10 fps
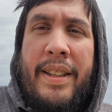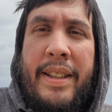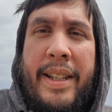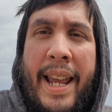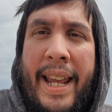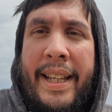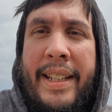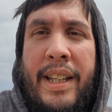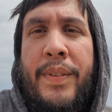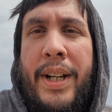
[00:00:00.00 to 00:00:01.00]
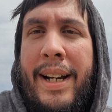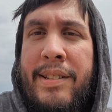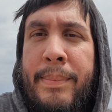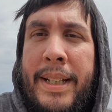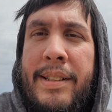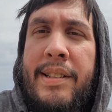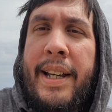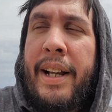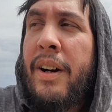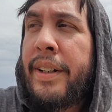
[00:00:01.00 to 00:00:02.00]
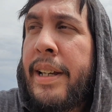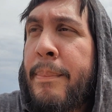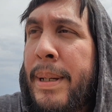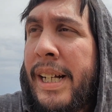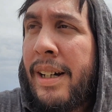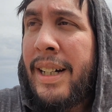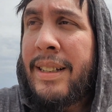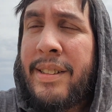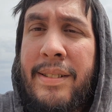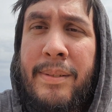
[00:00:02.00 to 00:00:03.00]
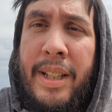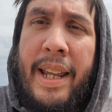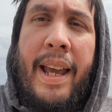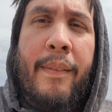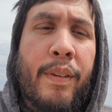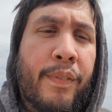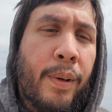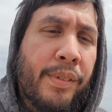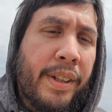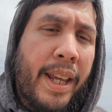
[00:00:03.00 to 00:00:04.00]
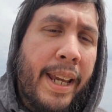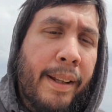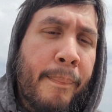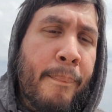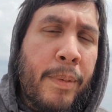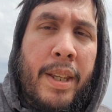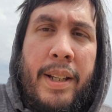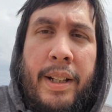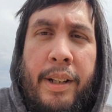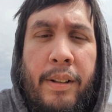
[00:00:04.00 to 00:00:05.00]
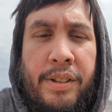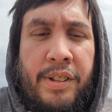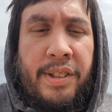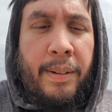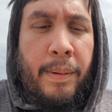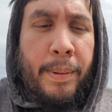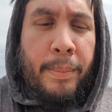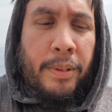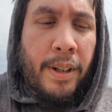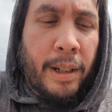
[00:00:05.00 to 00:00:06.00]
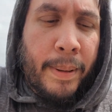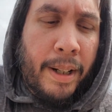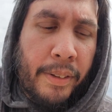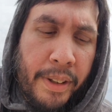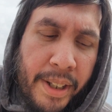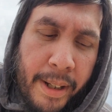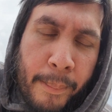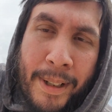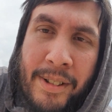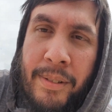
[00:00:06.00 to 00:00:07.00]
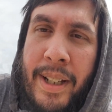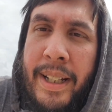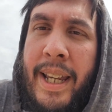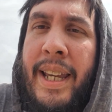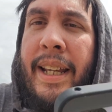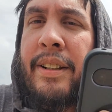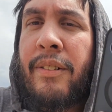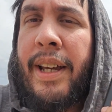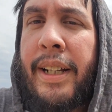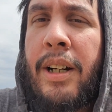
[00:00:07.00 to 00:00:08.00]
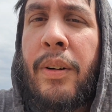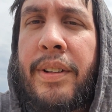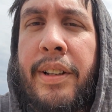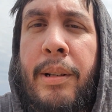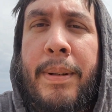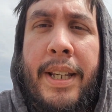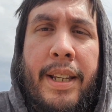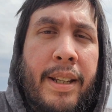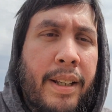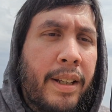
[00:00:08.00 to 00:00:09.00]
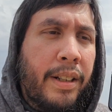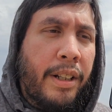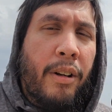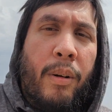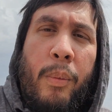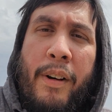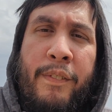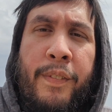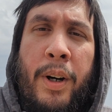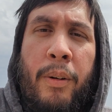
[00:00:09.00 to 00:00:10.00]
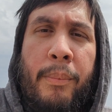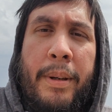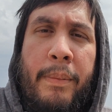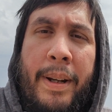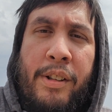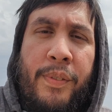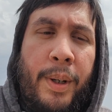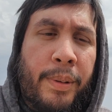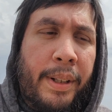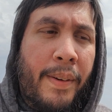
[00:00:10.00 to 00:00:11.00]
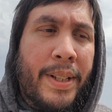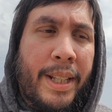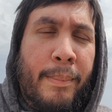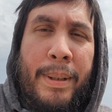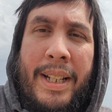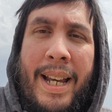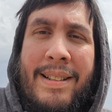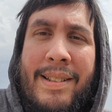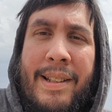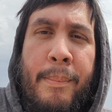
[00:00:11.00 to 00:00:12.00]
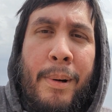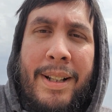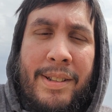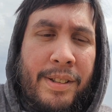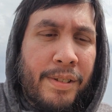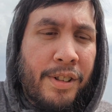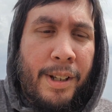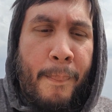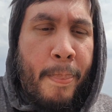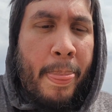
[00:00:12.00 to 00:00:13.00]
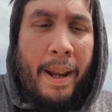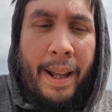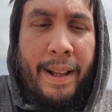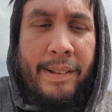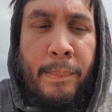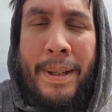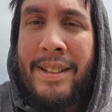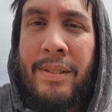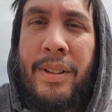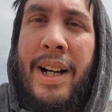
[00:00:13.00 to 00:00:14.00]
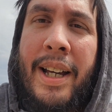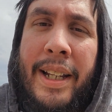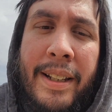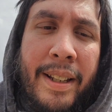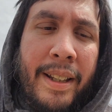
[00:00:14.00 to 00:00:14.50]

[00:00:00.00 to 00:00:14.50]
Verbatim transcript: they can give you guys some insight on it because they have the phones in hand. You know, it's just like when people talk about the uh, Pixel 9a and they're like, oh, it's going to be, you know, a rough phone, mid range phone and everything, but it has the same processor chip as the Pixel 9.